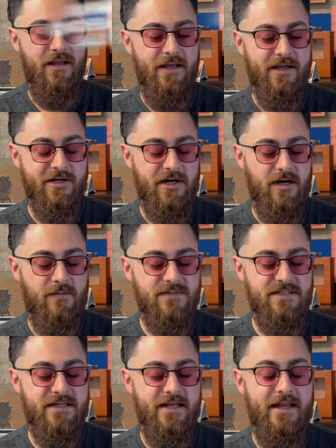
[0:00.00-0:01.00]
It
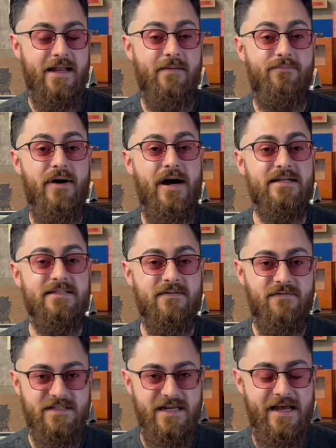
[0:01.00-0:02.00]
comes in a box
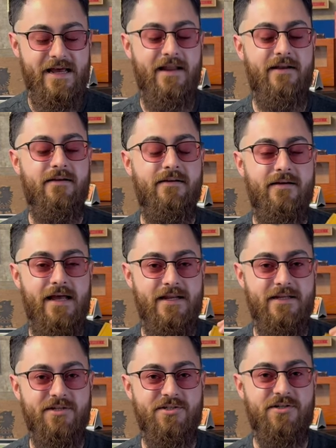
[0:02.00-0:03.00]
of 10,
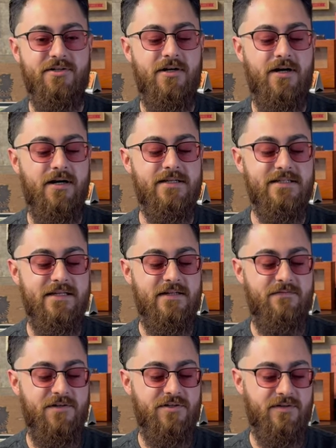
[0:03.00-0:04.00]
and each cigar is
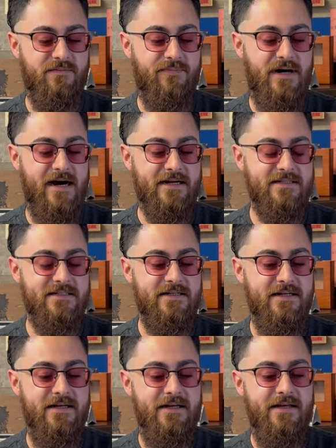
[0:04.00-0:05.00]
individually boxed
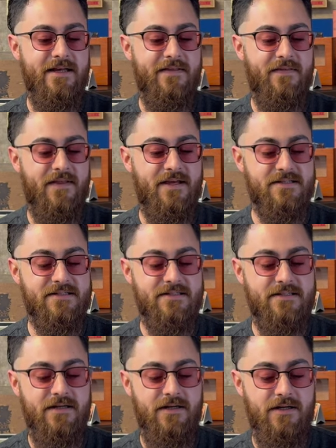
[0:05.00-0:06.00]
in
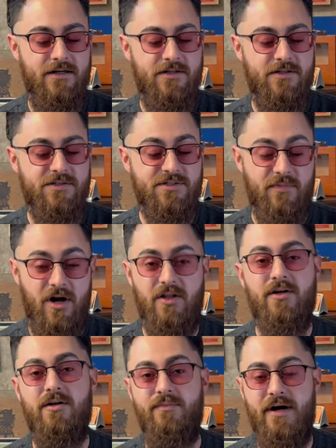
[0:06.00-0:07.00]
this
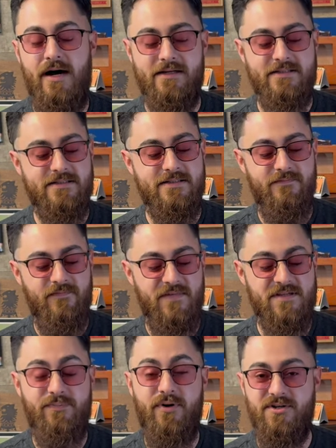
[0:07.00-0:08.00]
smaller box,
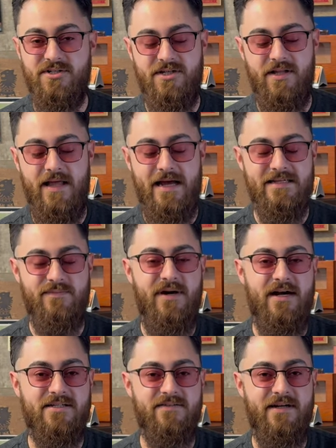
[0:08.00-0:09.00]
this personalized
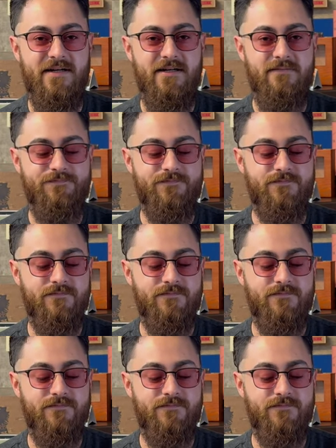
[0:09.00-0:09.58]
box right here.